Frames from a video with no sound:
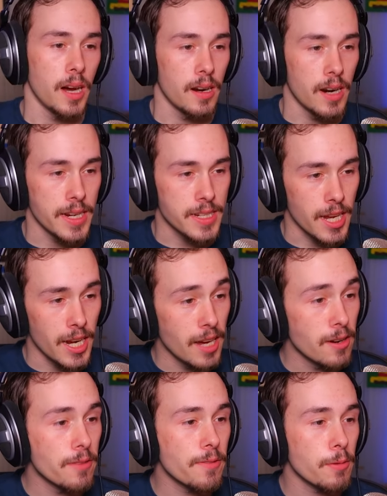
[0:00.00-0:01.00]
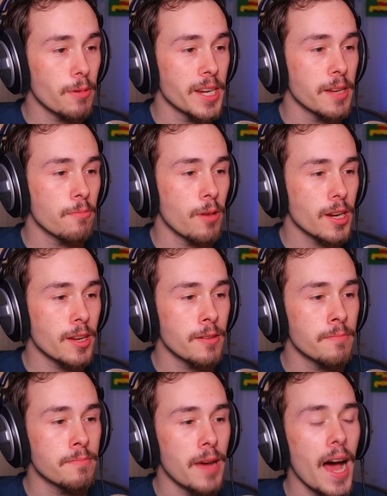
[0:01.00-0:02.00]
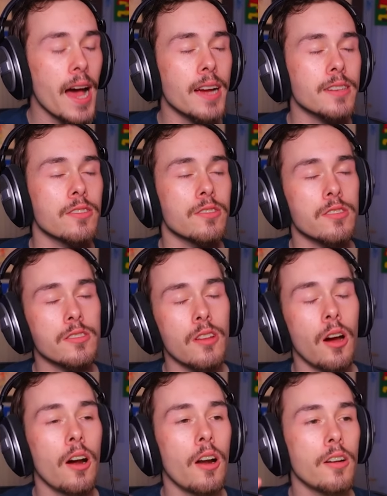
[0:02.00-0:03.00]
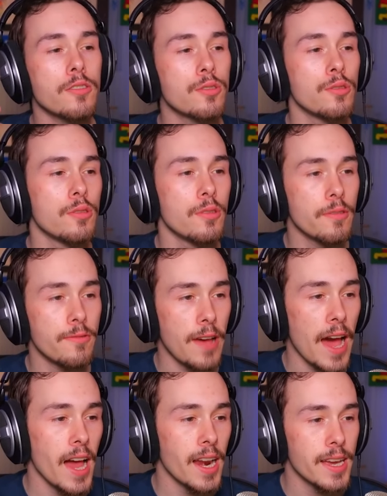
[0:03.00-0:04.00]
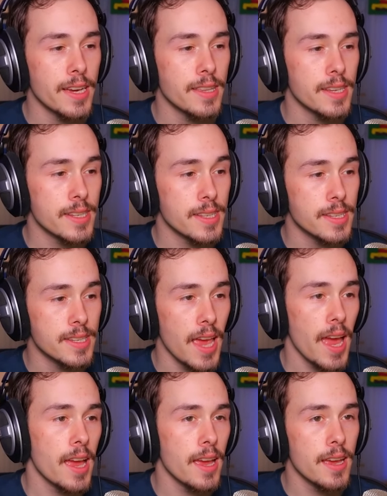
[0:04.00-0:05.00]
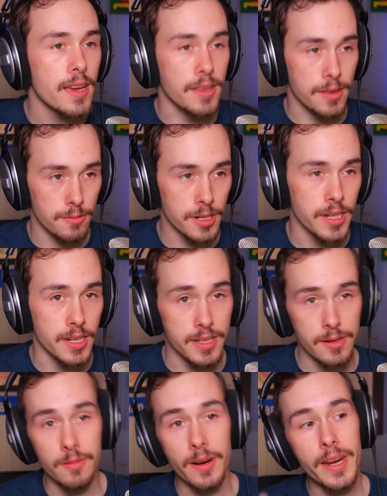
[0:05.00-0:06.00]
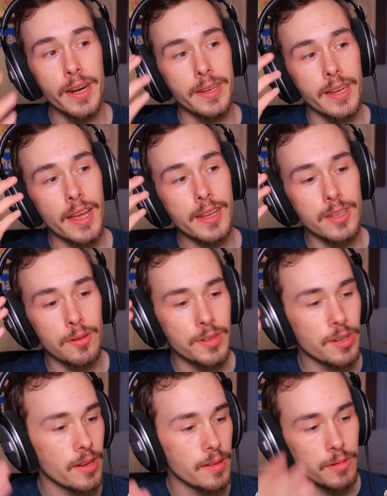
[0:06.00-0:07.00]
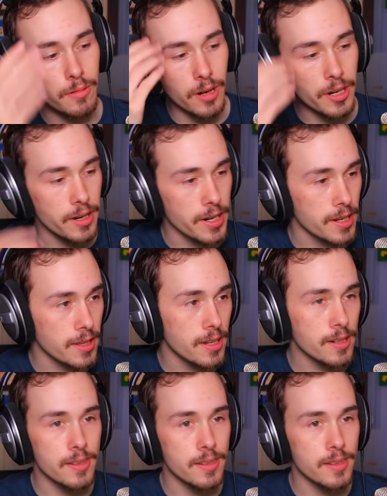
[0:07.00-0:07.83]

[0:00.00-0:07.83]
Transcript: Alright, hello everyone and welcome back to Stardew Valley. This is day three. It's a rainy day, so we don't have to water anything.